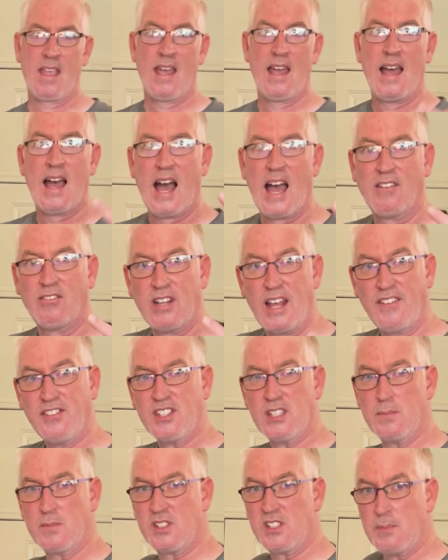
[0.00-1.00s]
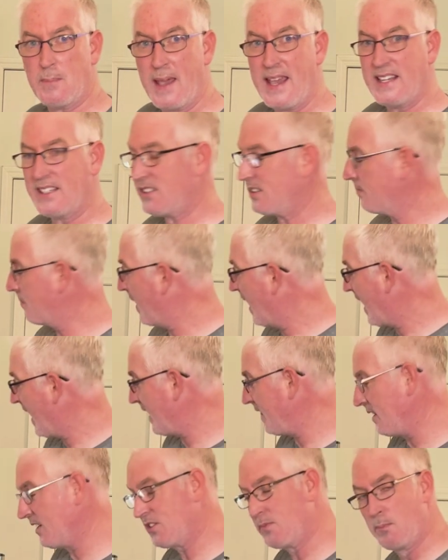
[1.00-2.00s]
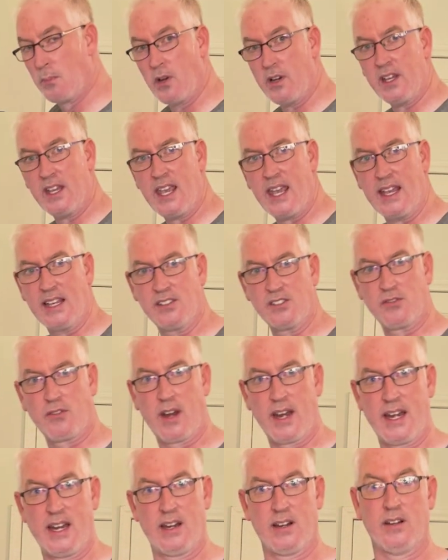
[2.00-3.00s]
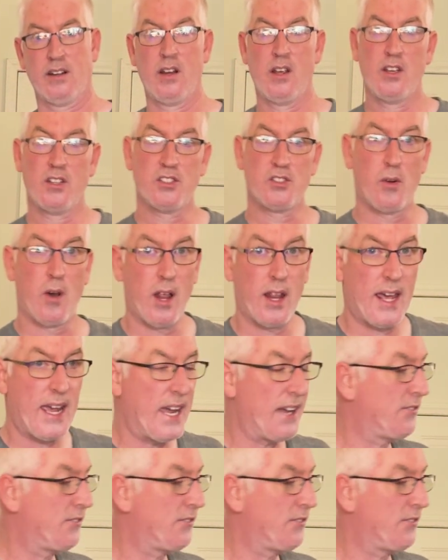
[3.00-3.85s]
I've left some space behind this bookcase right here. So all I have to